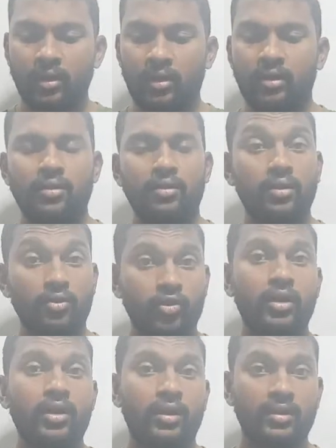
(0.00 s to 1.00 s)
And if you
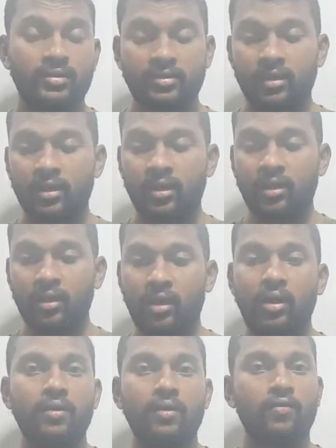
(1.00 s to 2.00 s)
are understanding
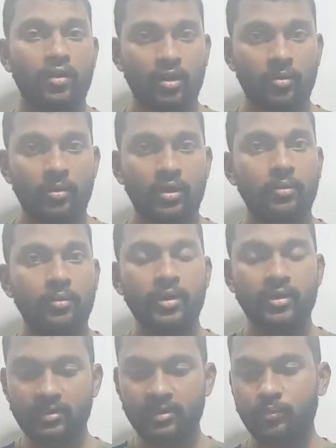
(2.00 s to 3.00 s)
all fundamental
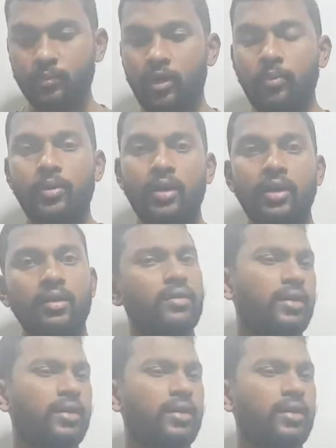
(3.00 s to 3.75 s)
basics properly,